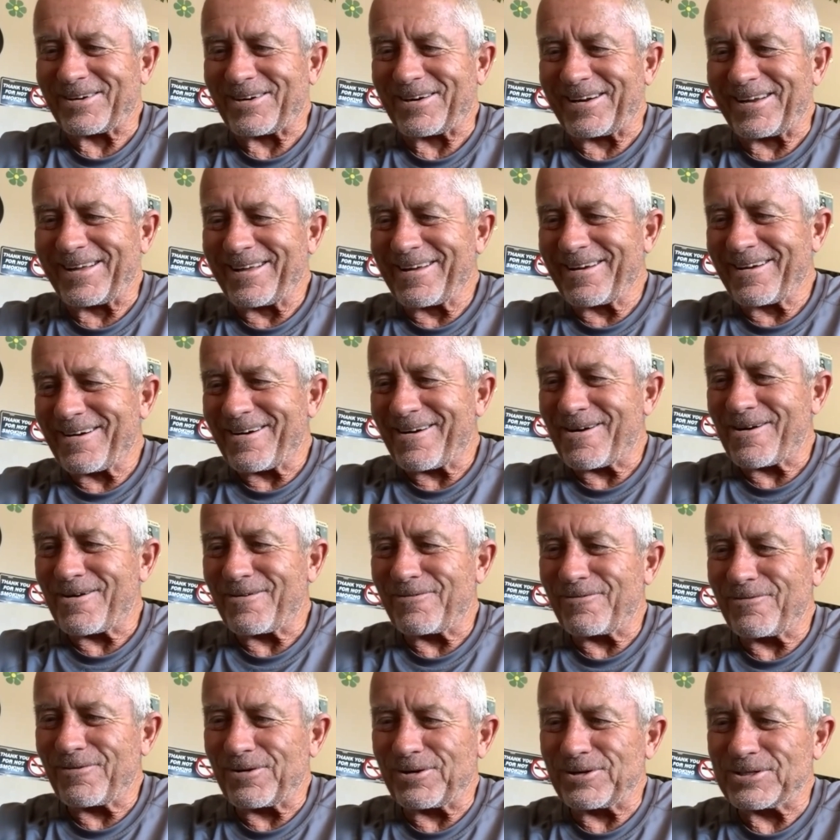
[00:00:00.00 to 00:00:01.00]
yeah. our
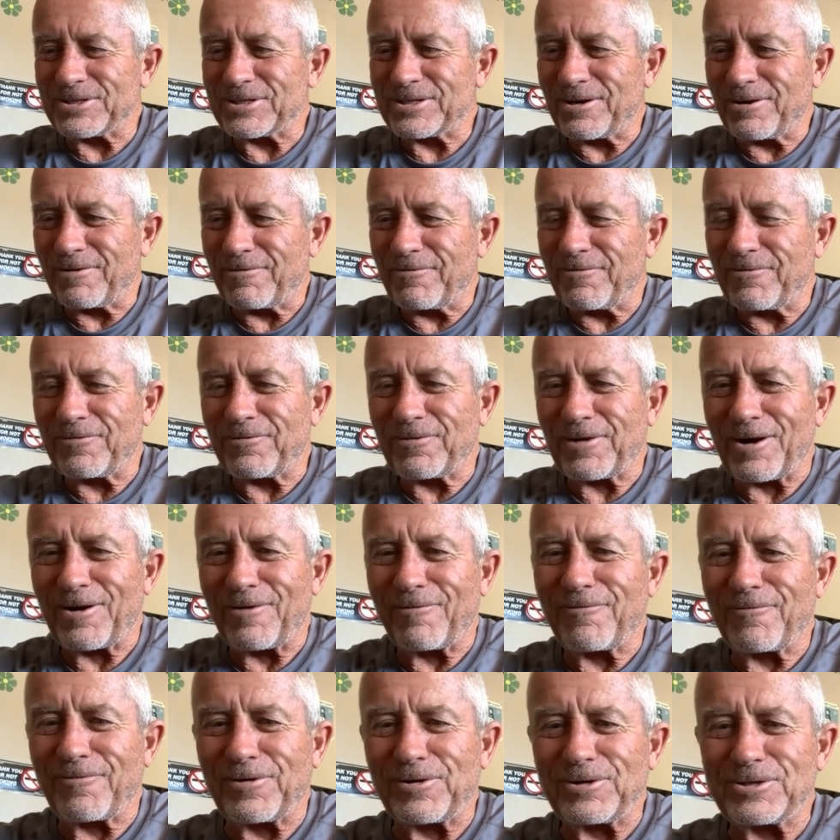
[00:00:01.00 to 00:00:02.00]
first, our, our
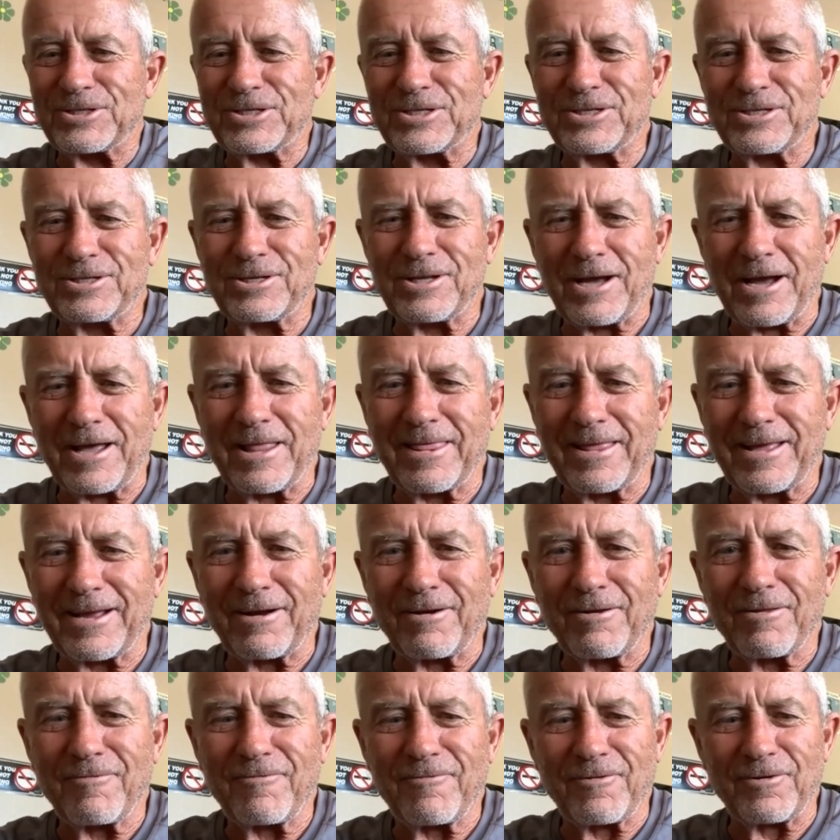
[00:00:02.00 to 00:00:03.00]
first, I think
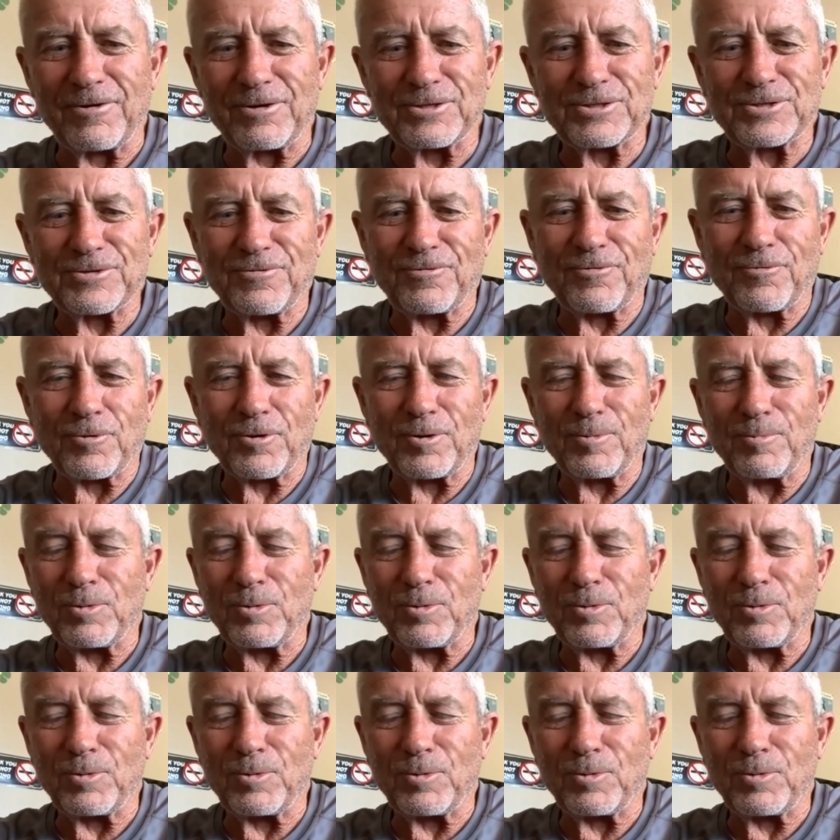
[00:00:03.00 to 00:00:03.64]
our first four